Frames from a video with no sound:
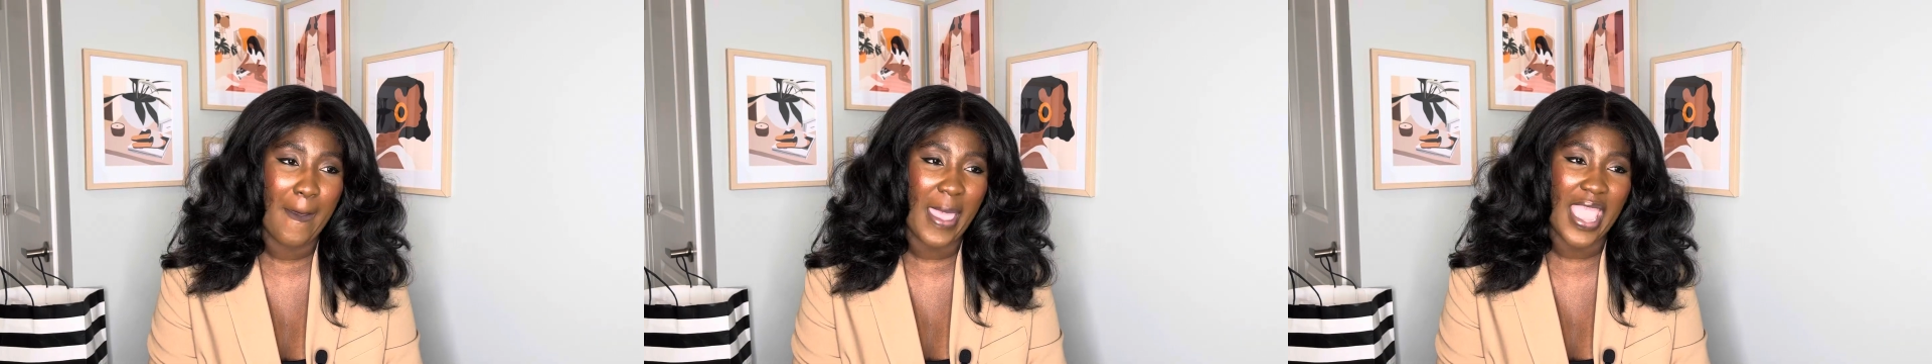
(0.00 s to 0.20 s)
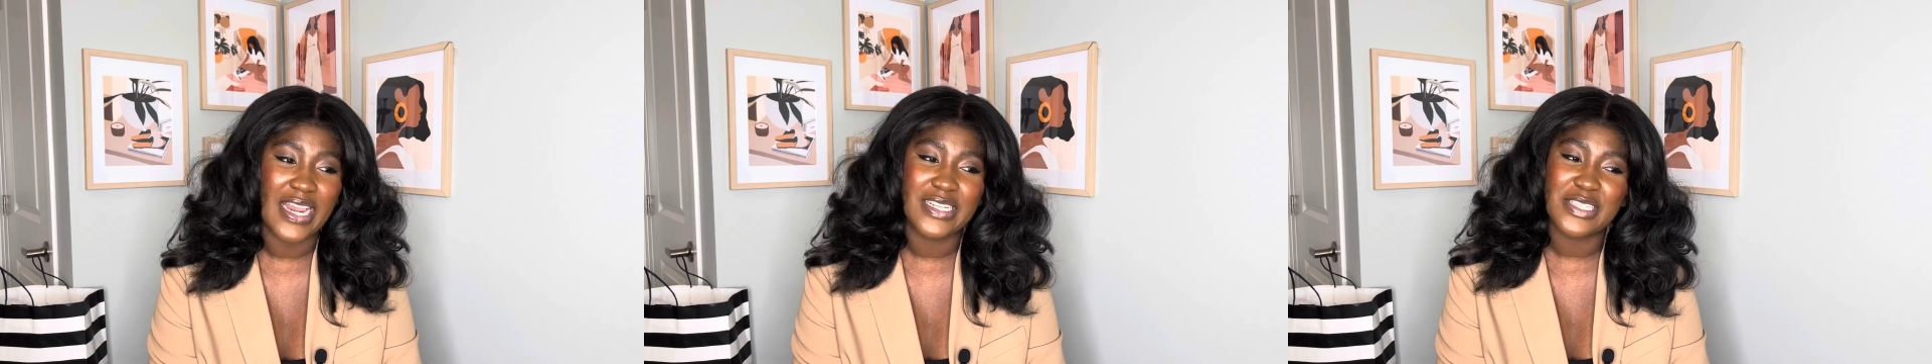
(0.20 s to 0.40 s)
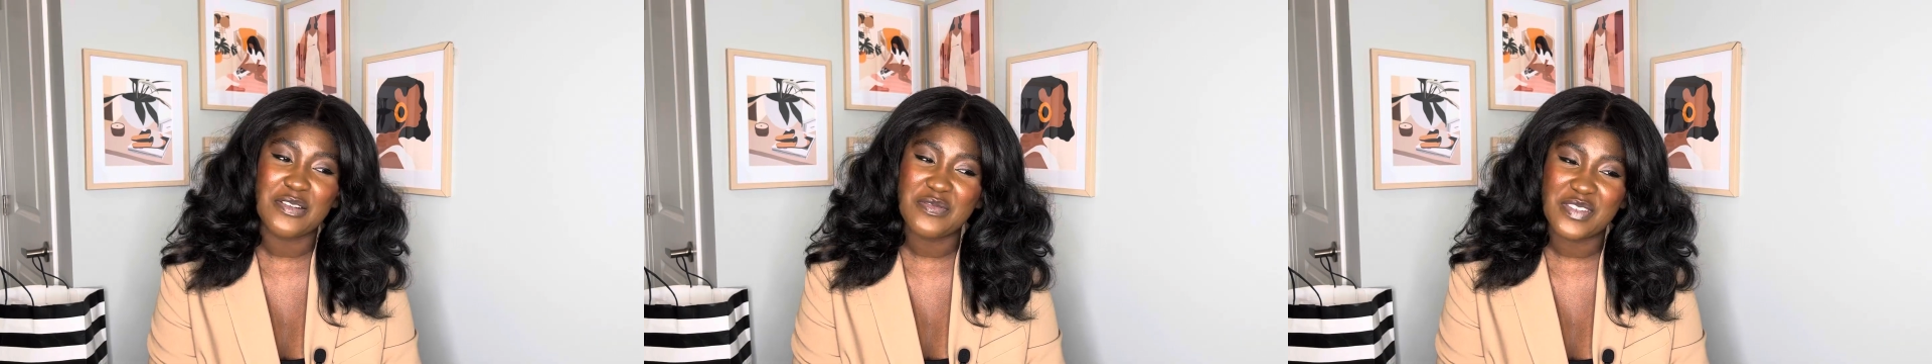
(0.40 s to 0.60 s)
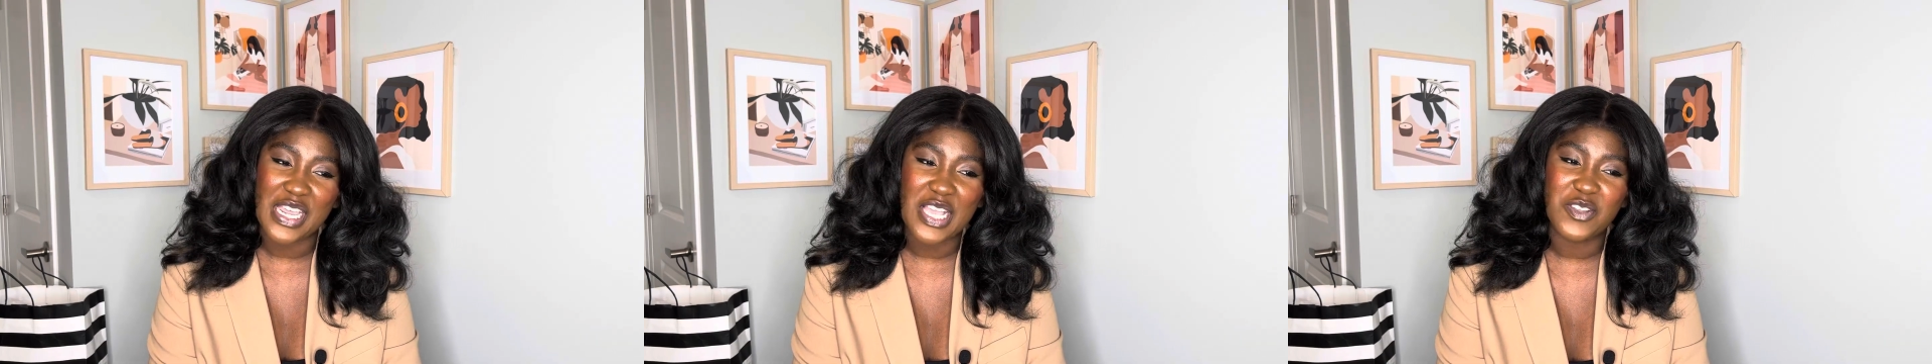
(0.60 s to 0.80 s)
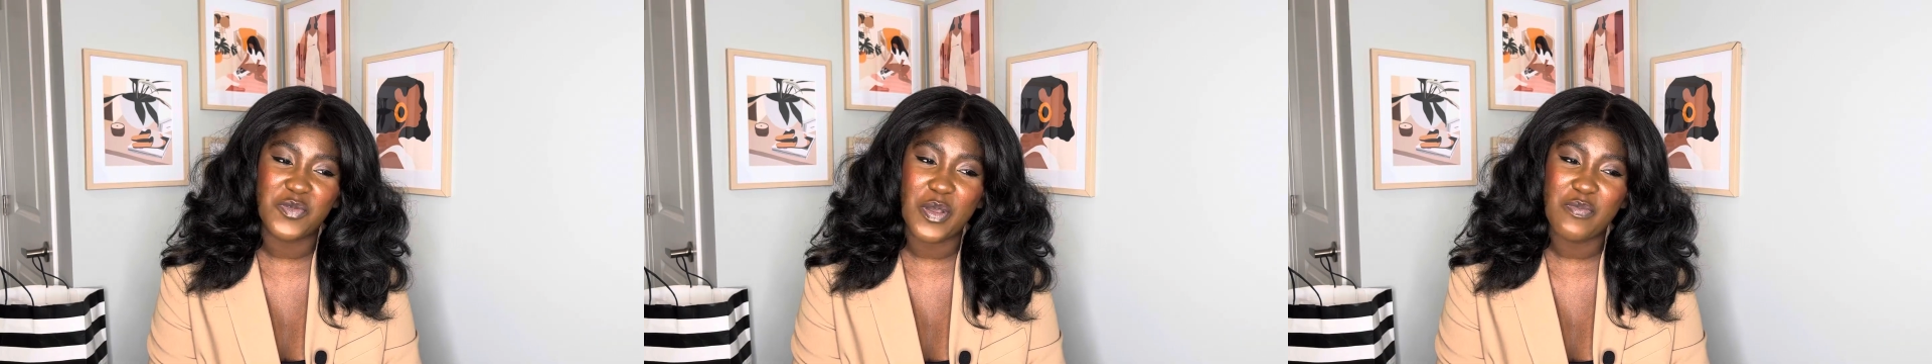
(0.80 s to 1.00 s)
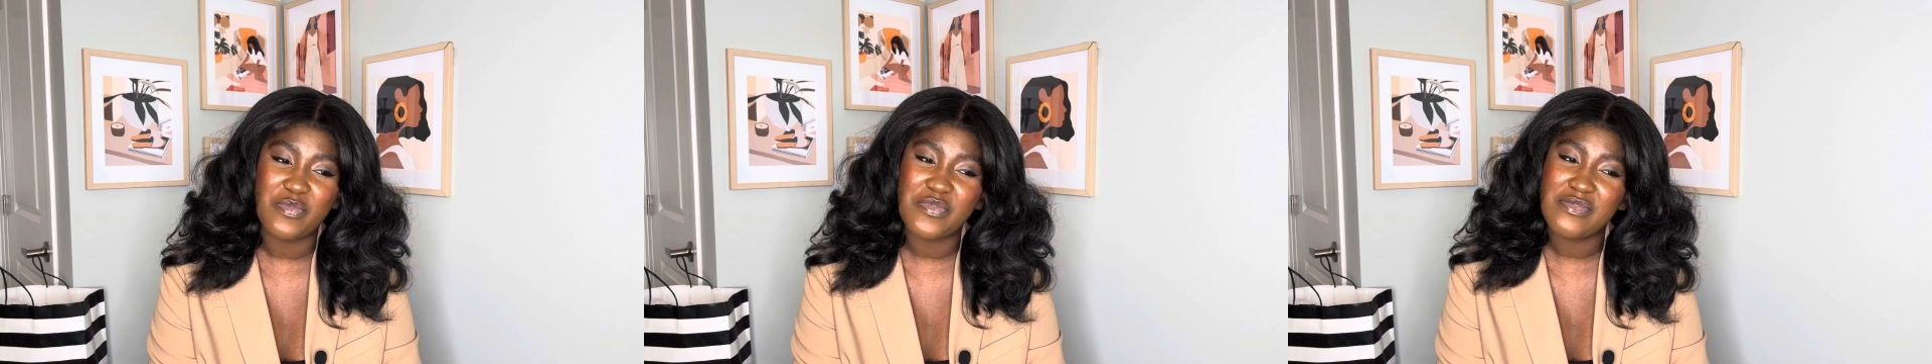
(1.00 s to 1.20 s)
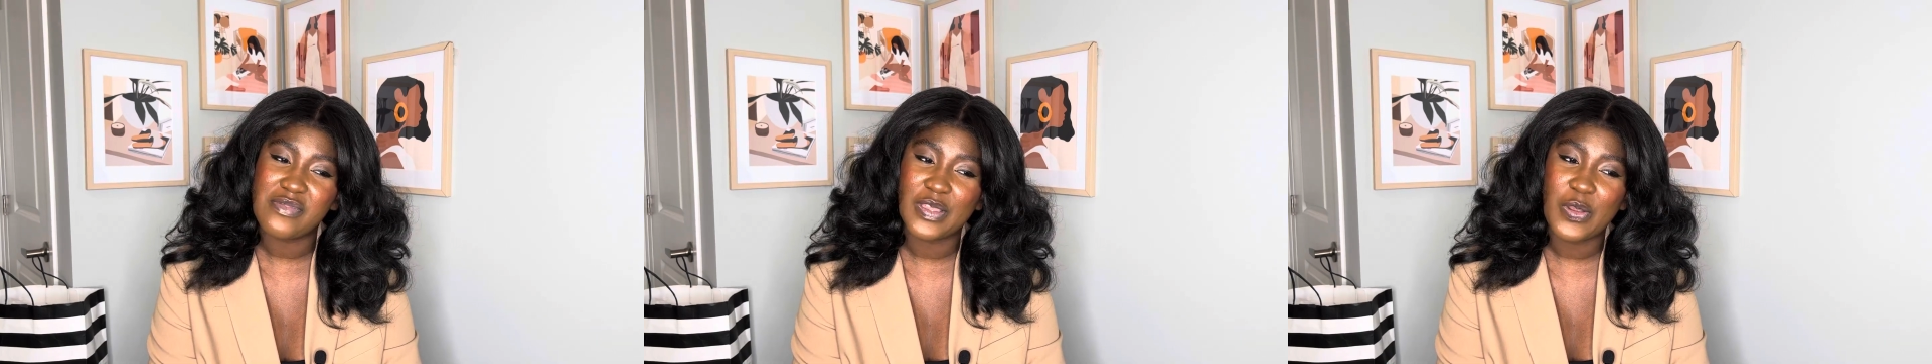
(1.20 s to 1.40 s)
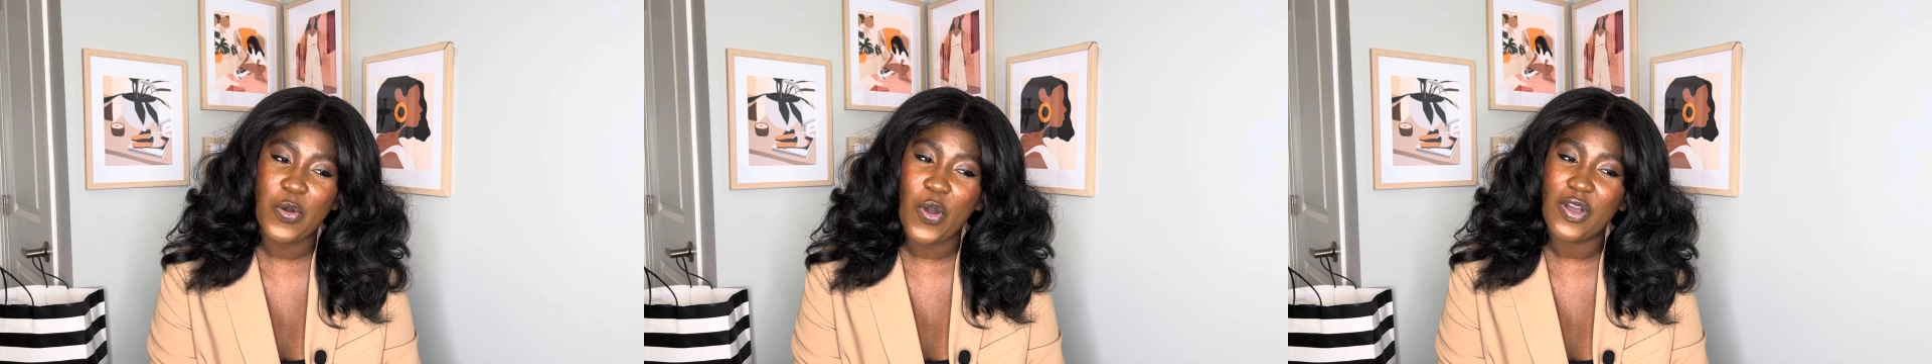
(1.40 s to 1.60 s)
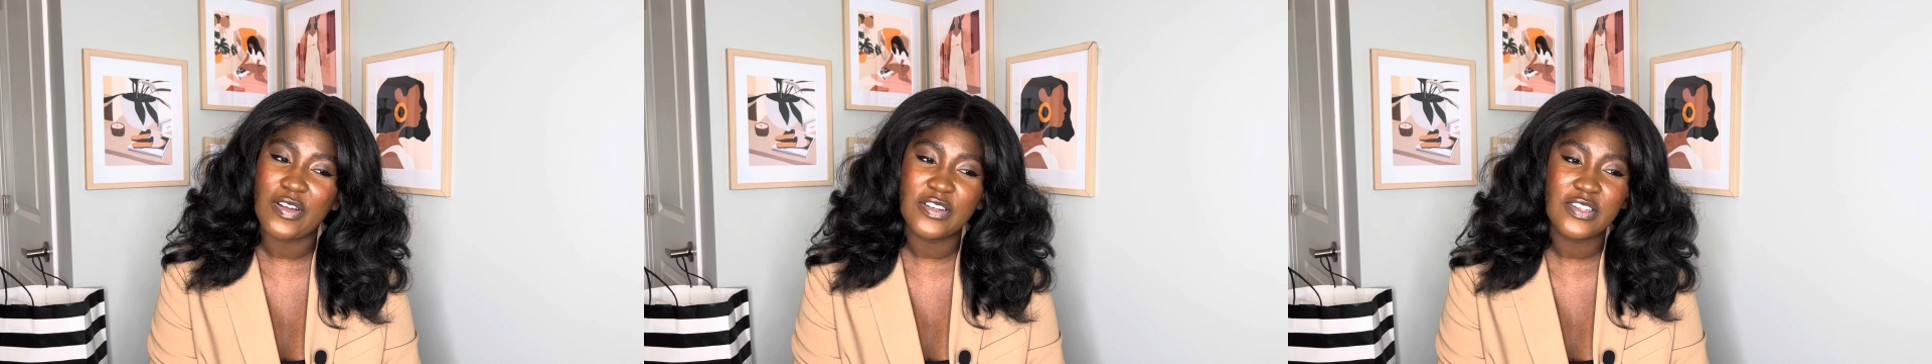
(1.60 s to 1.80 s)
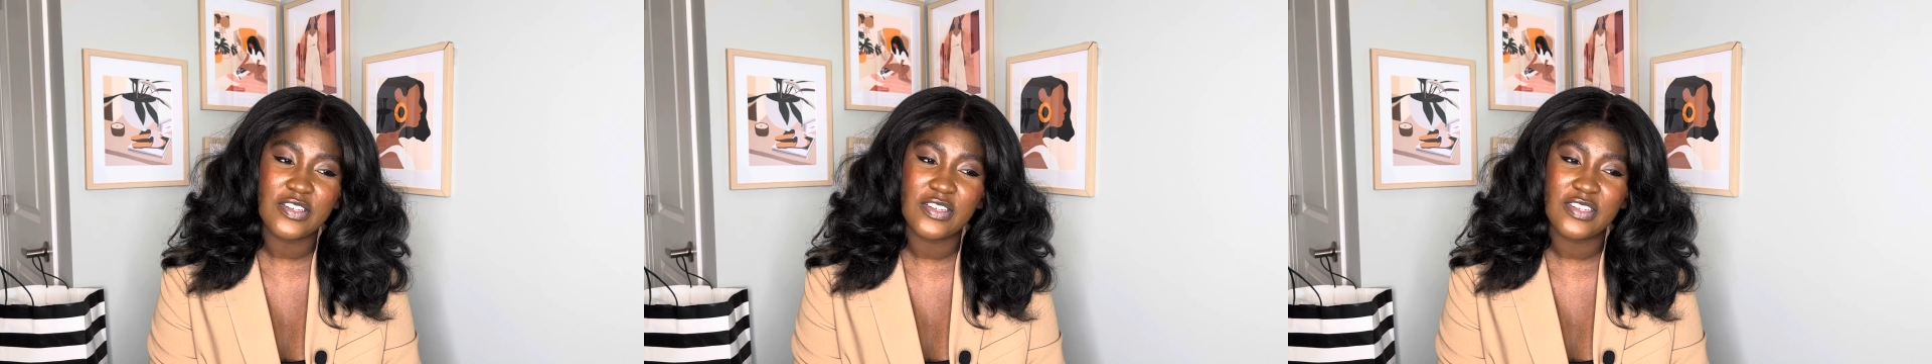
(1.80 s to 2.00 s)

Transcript: And sometimes when God